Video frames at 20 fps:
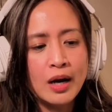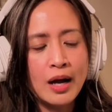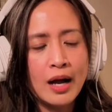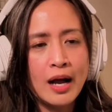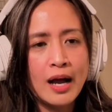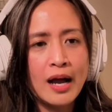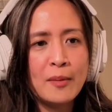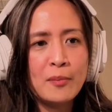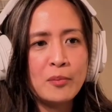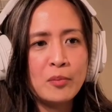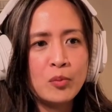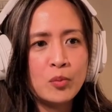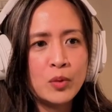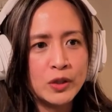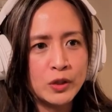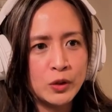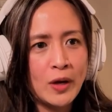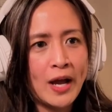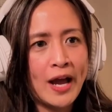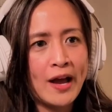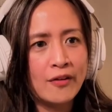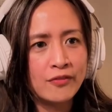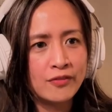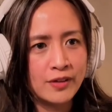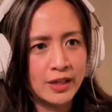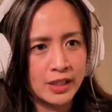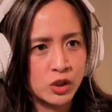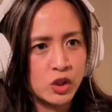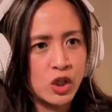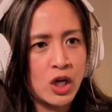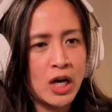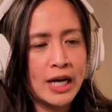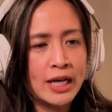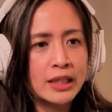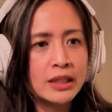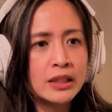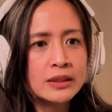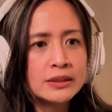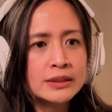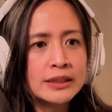when you have a
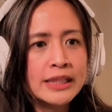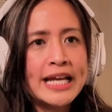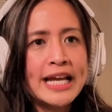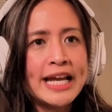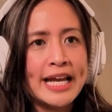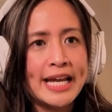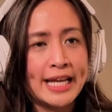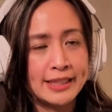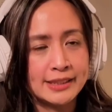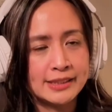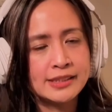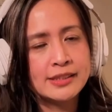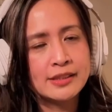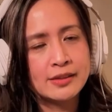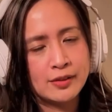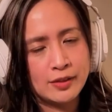child. It's